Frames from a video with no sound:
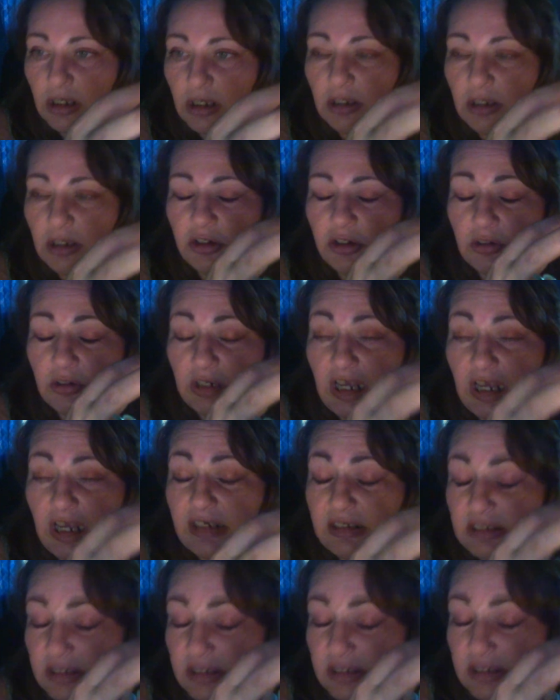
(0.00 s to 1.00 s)
your
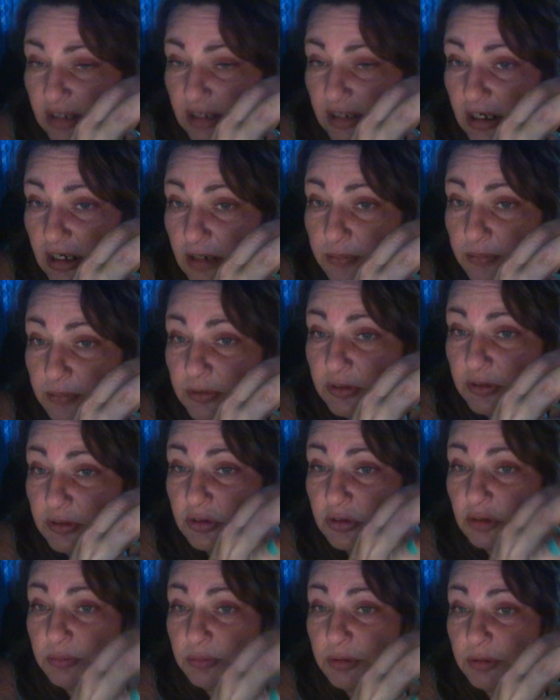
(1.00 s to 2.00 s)
next step is
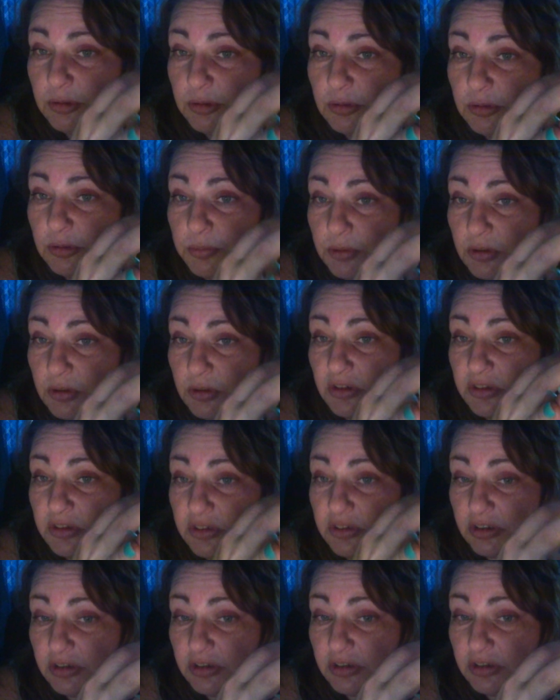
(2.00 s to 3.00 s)
going to be to put on
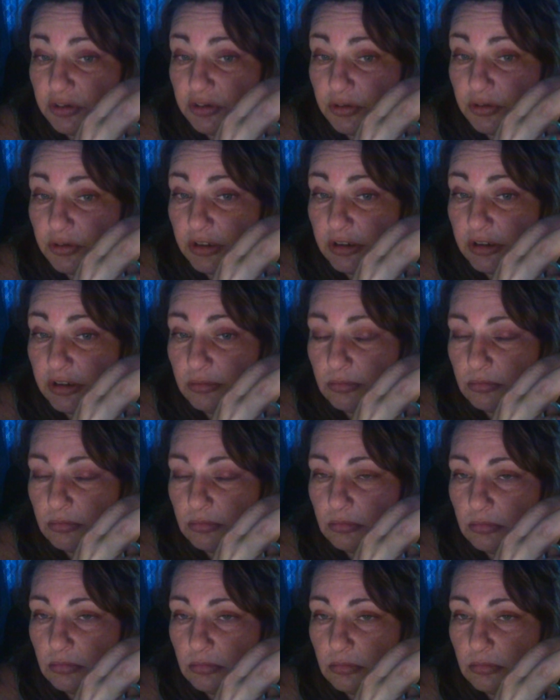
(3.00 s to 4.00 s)
sunscreen.
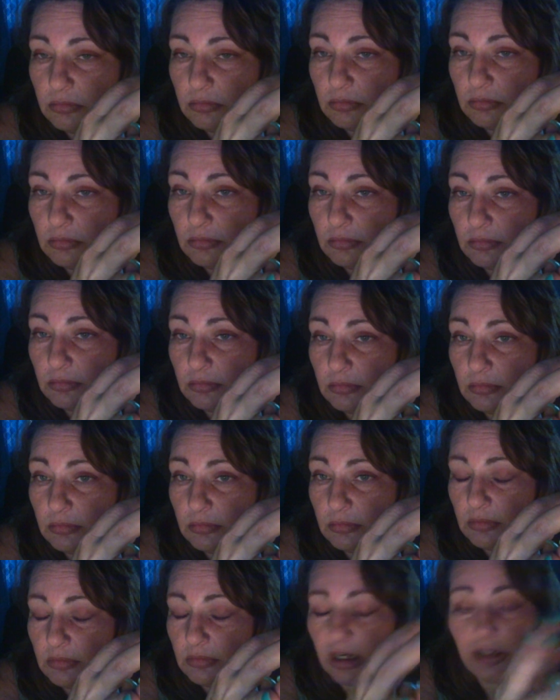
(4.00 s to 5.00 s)

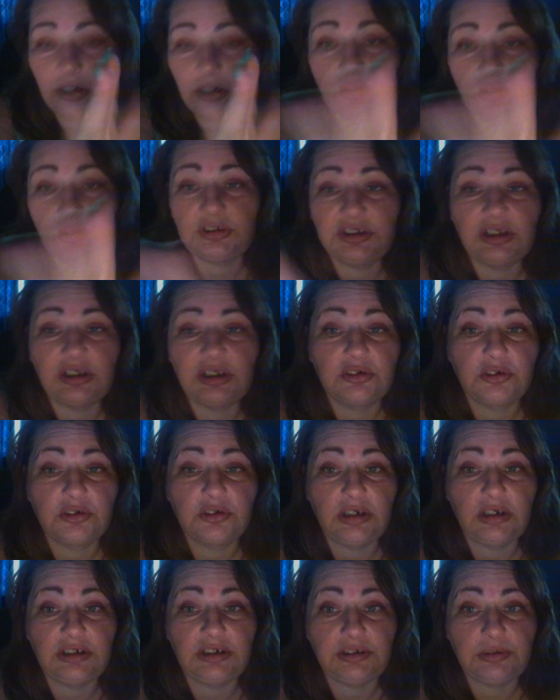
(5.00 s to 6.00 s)
I know it sounds
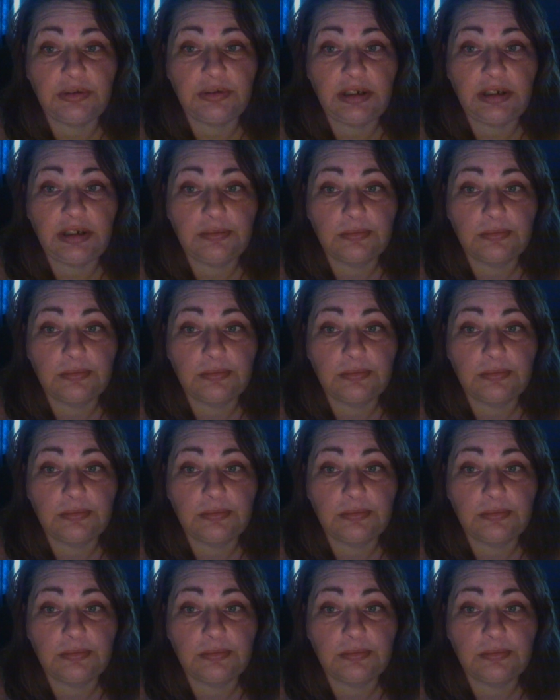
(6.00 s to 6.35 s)
crazy, right?